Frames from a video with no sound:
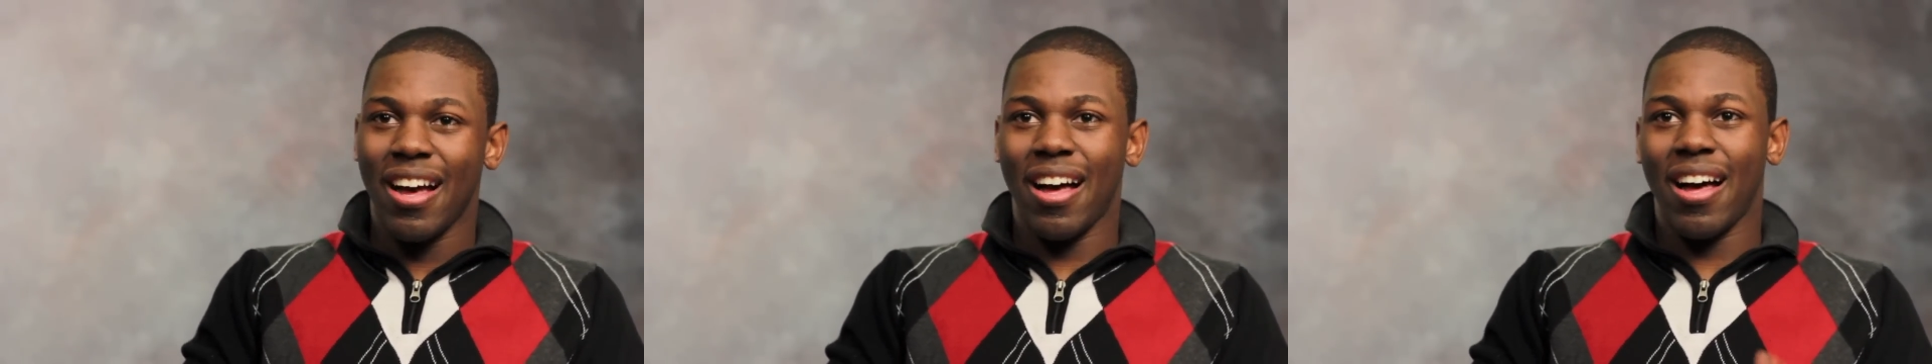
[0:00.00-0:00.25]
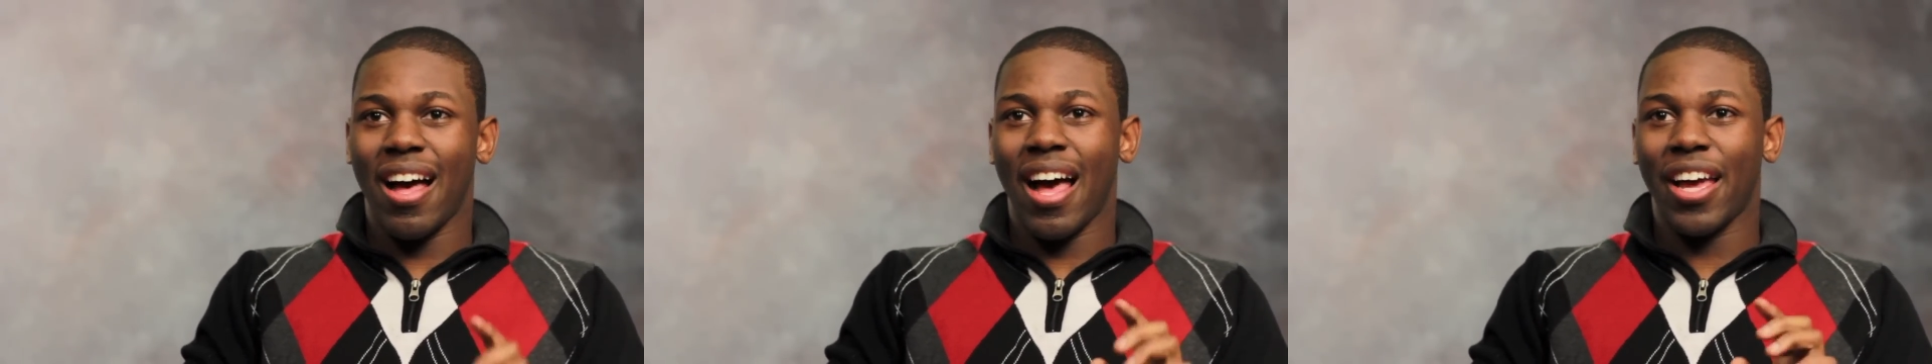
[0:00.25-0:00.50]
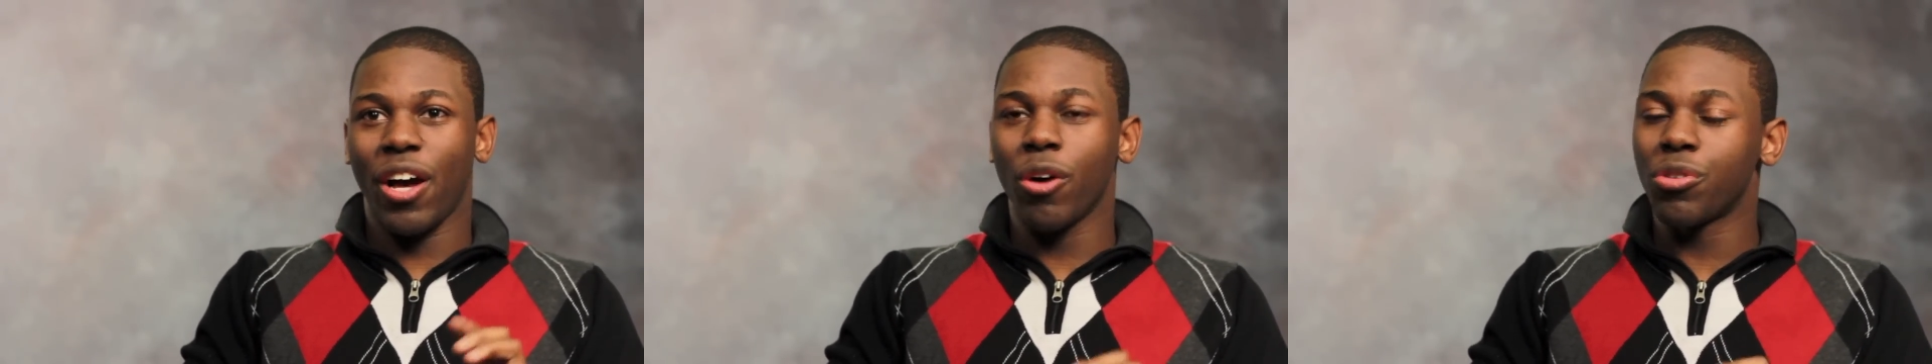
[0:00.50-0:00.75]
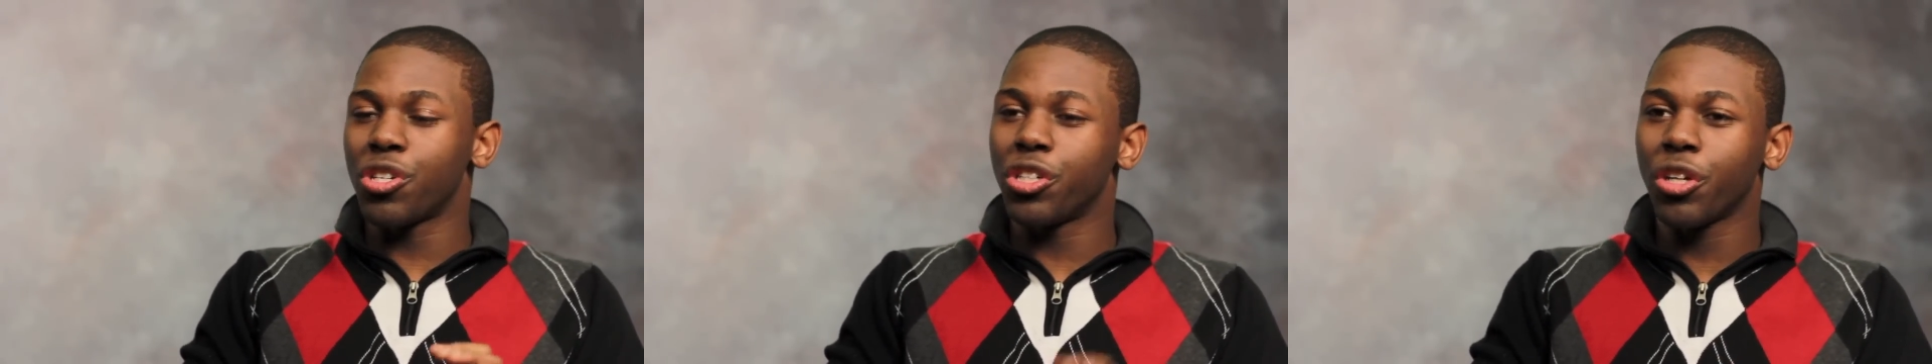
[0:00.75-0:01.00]
Uh, I
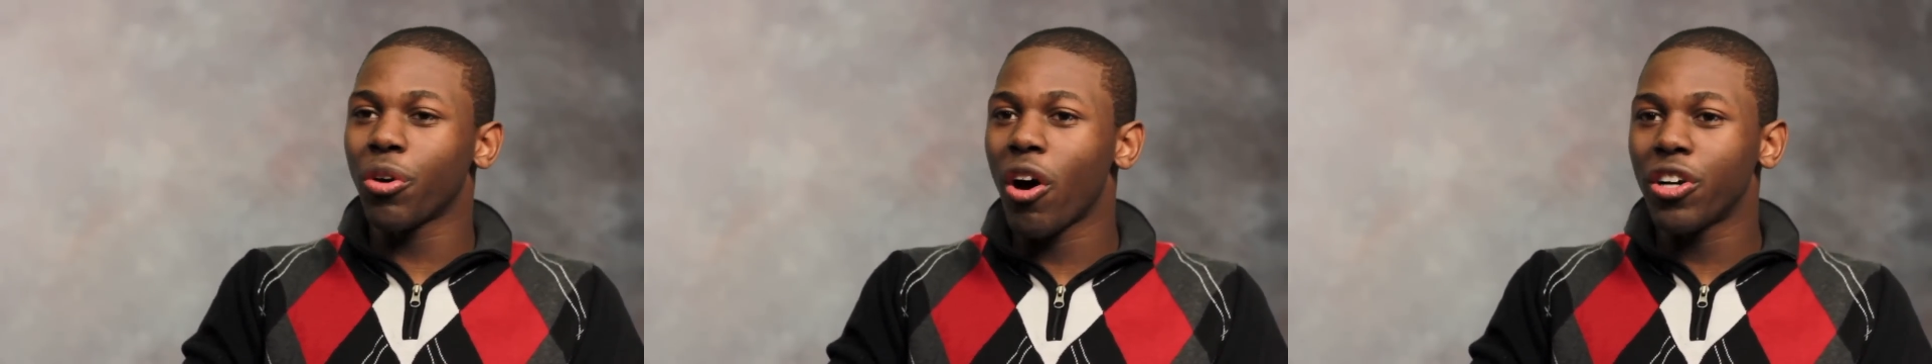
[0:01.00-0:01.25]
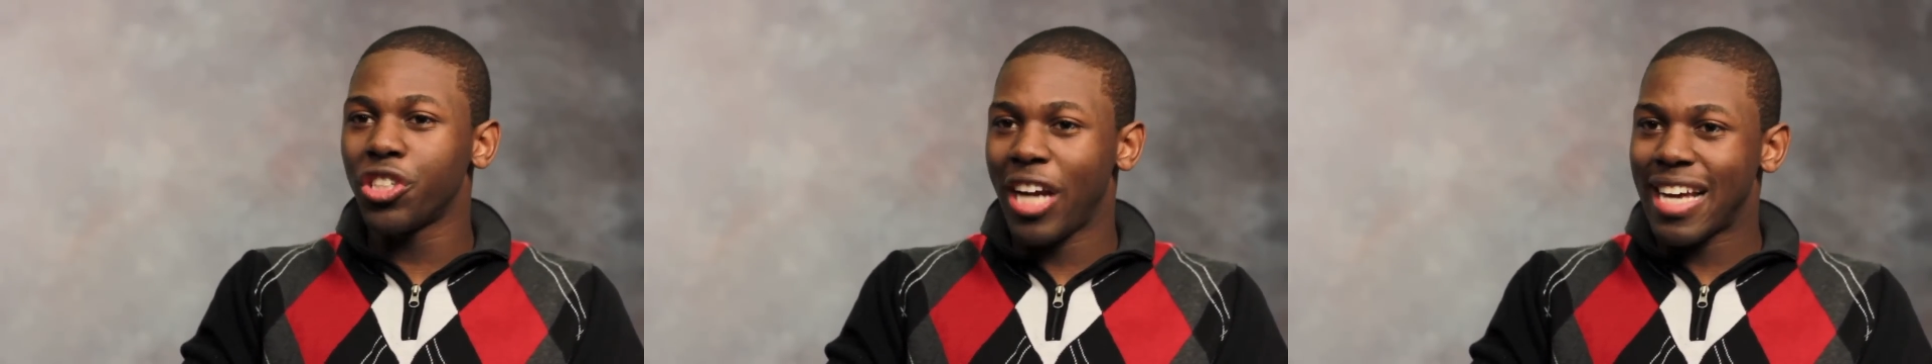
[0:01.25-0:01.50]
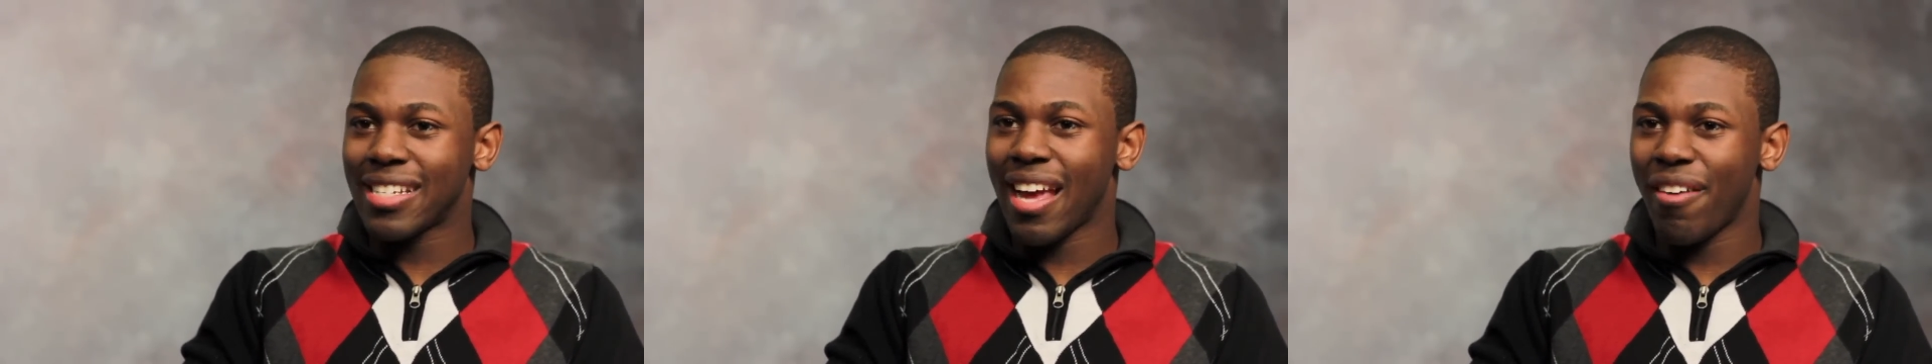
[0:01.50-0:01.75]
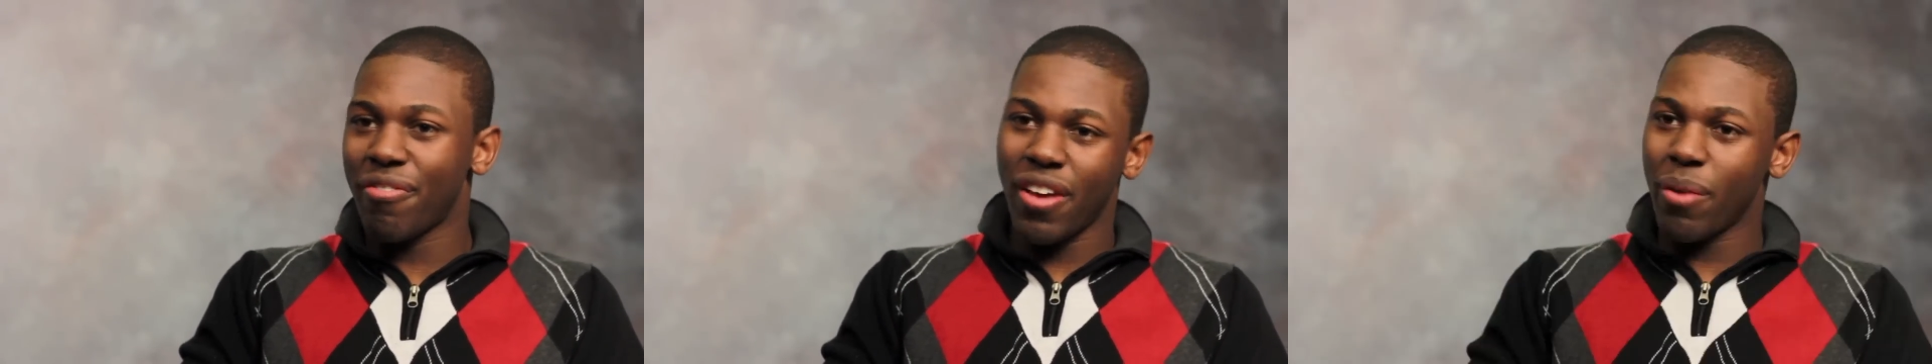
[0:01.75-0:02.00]
host a show called Jazz
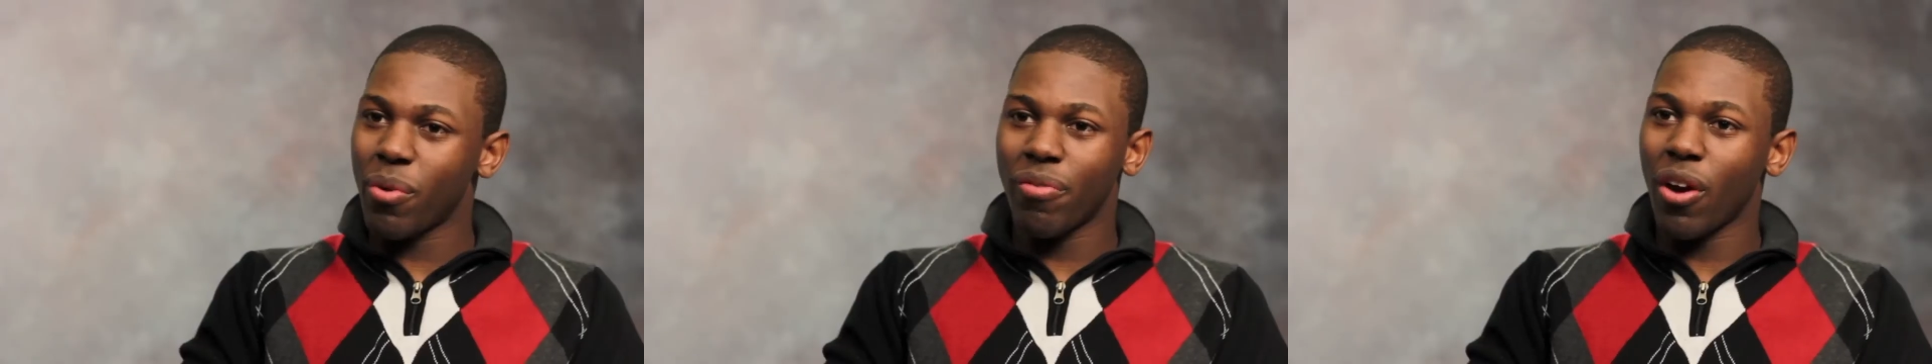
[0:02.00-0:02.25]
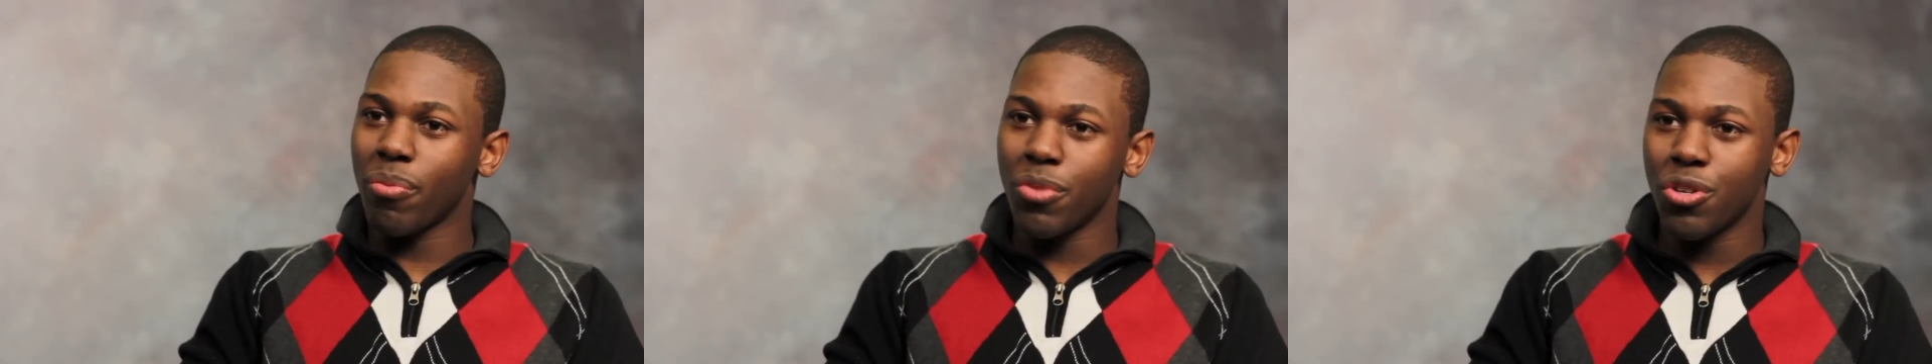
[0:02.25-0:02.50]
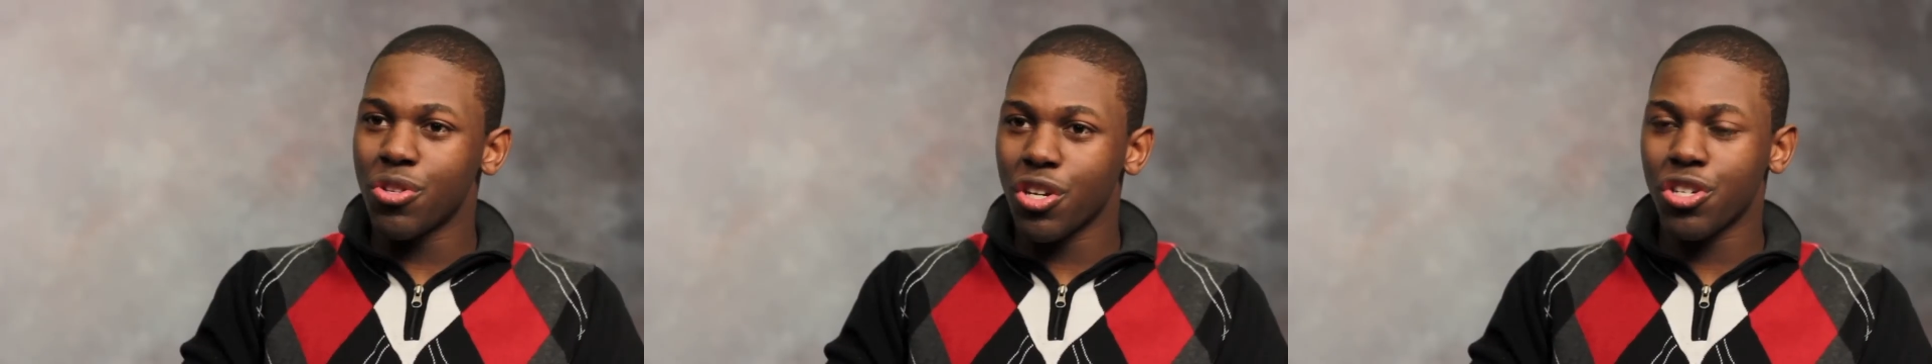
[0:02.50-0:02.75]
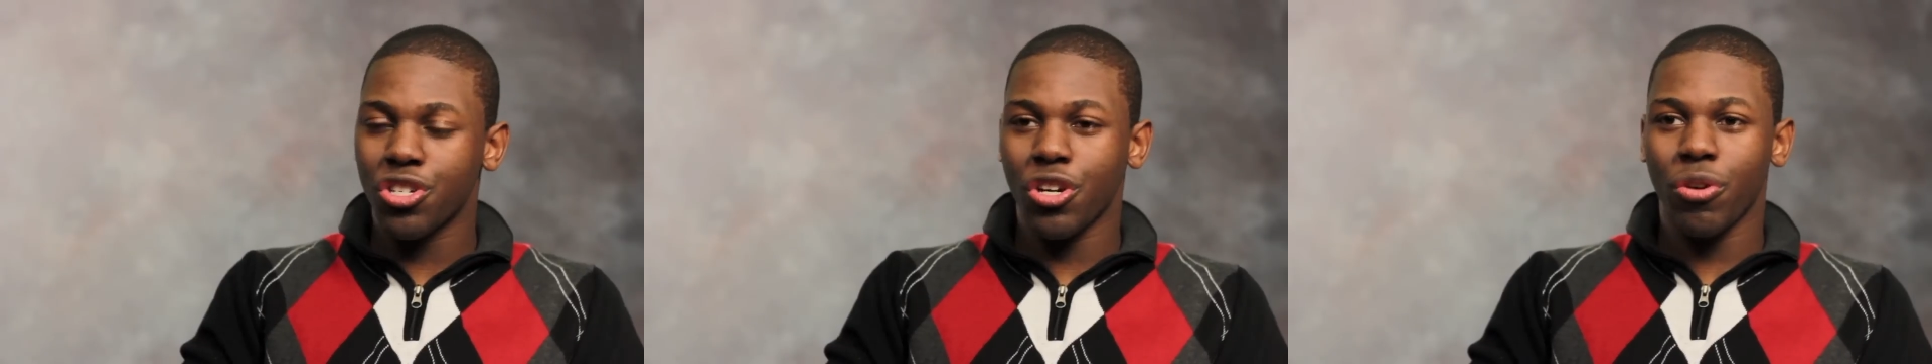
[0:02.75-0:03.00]
Cafe, one of our
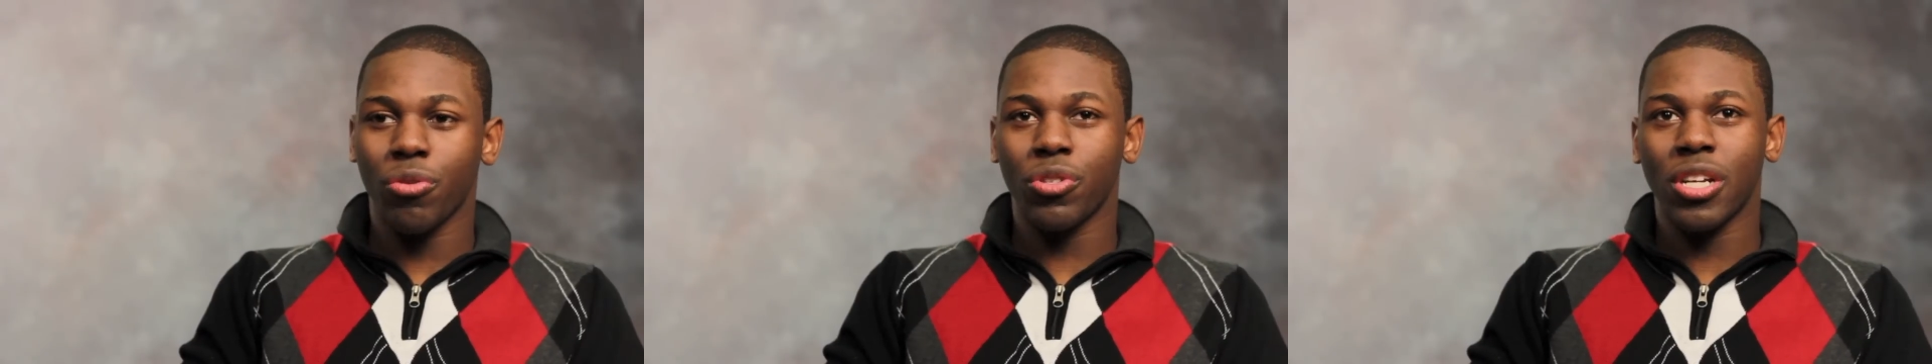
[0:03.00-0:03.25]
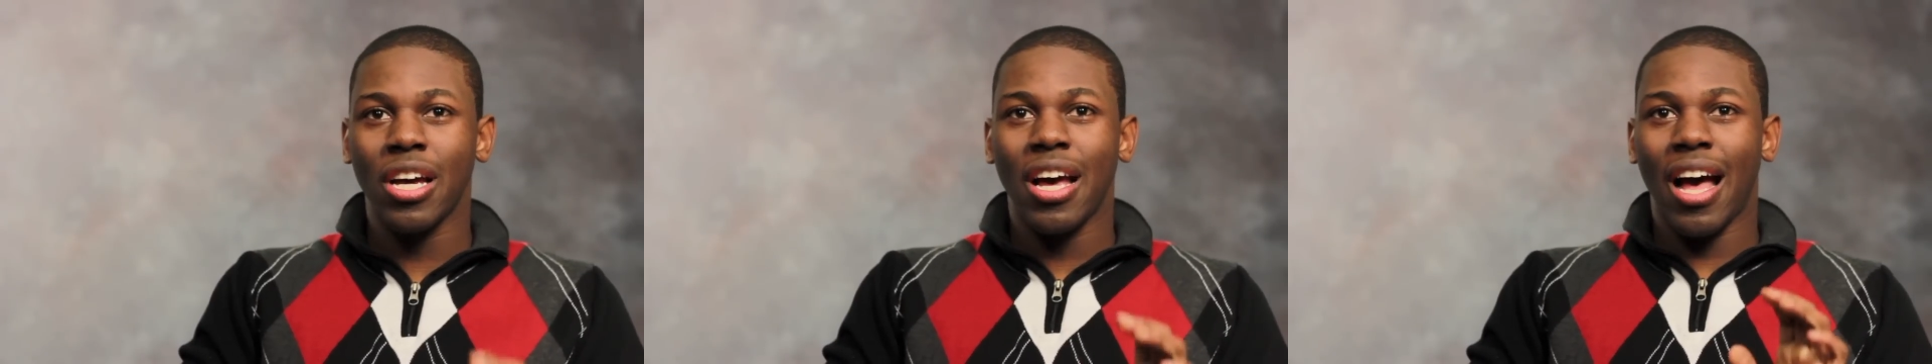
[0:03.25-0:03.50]
music shows.